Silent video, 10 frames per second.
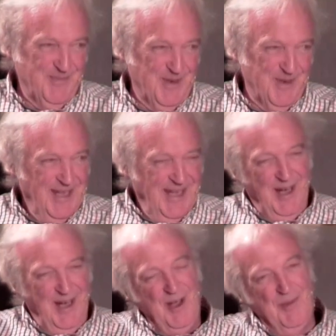but
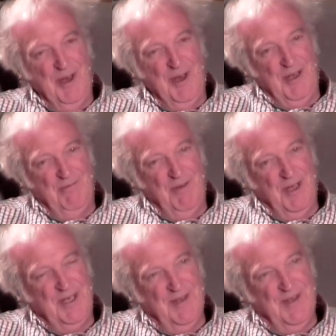
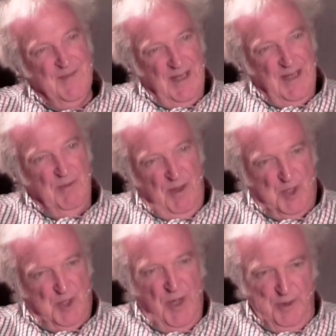I
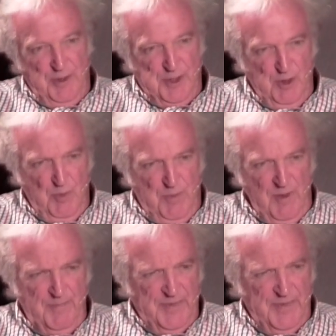was quite good at school, but
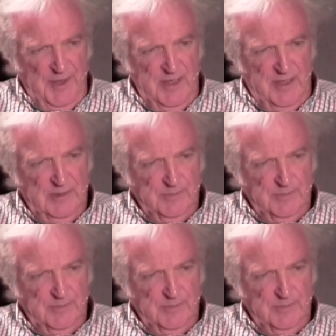I think